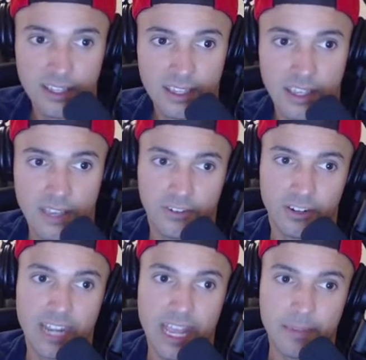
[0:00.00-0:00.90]
if your
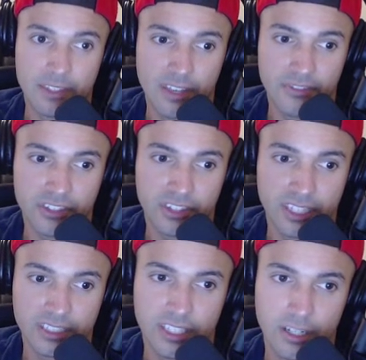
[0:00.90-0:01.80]
name is on this
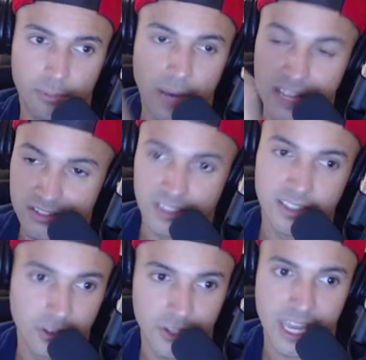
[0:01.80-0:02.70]
list, you know, pause it
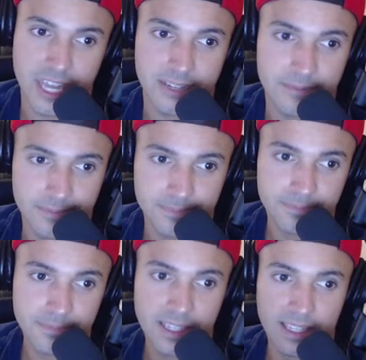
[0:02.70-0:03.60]
and look at it
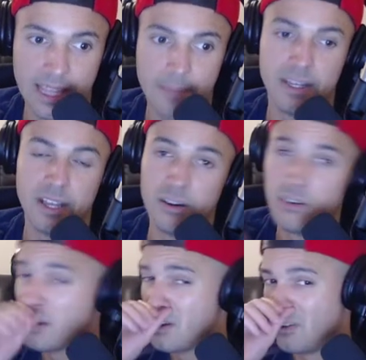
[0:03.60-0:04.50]
let me know.
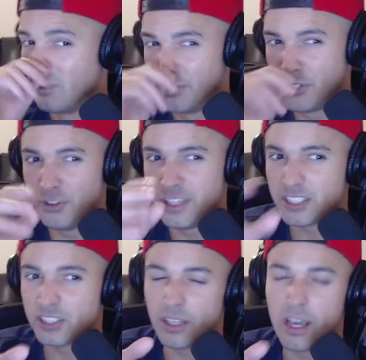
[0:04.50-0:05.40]
We'll do
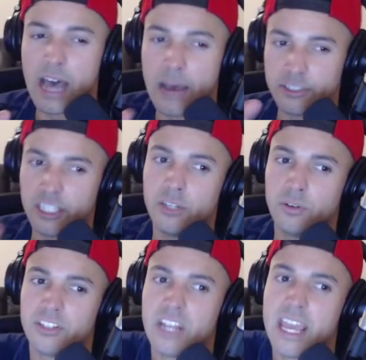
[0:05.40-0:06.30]
this. I was going to do it
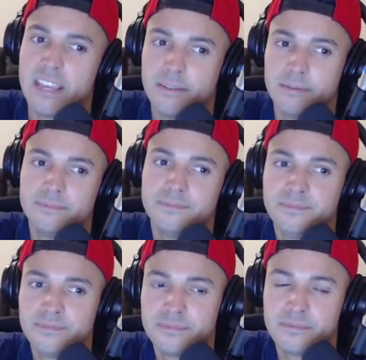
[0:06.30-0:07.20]
tonight.
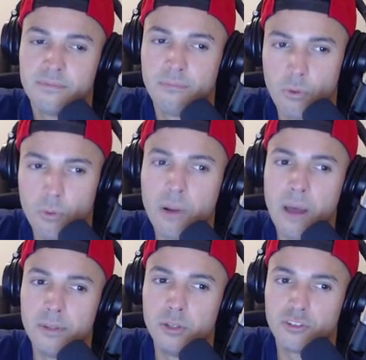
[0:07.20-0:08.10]
But we'll
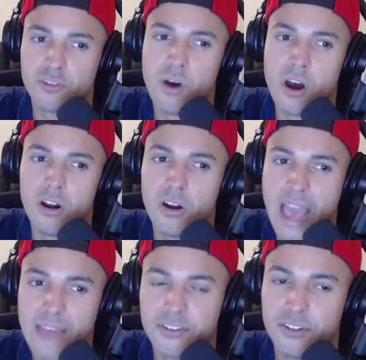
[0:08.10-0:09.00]
probably do it tomorrow
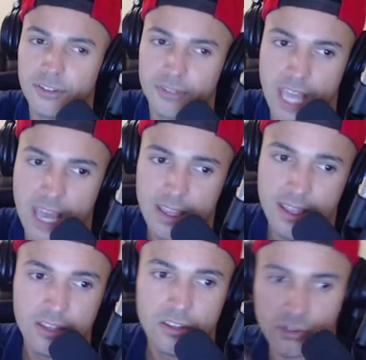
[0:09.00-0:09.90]
afternoon, okay?
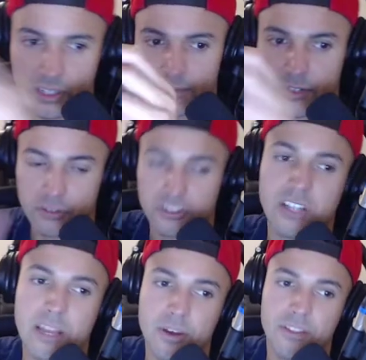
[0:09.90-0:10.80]
Again, if you don't see your
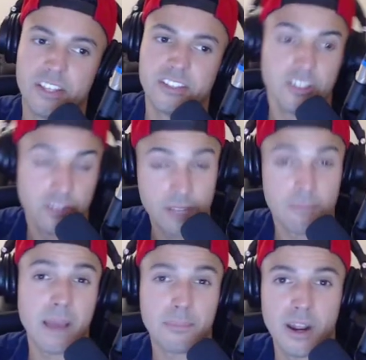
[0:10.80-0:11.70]
name on this and you did
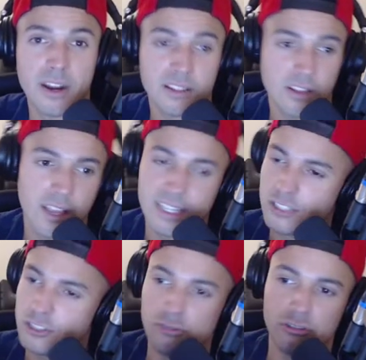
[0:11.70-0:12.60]
buy a product, all I need
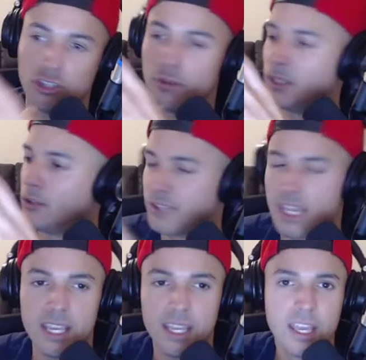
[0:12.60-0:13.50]
you to do is show me a little
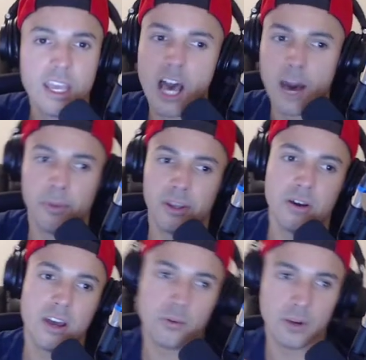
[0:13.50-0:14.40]
thing, put you
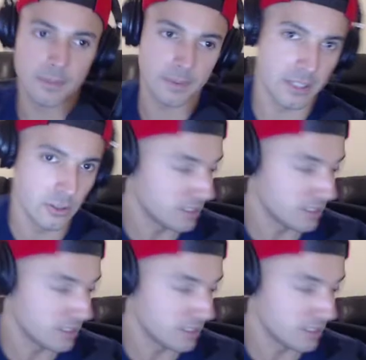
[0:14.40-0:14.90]
on. And what I'm going to be doing is I'm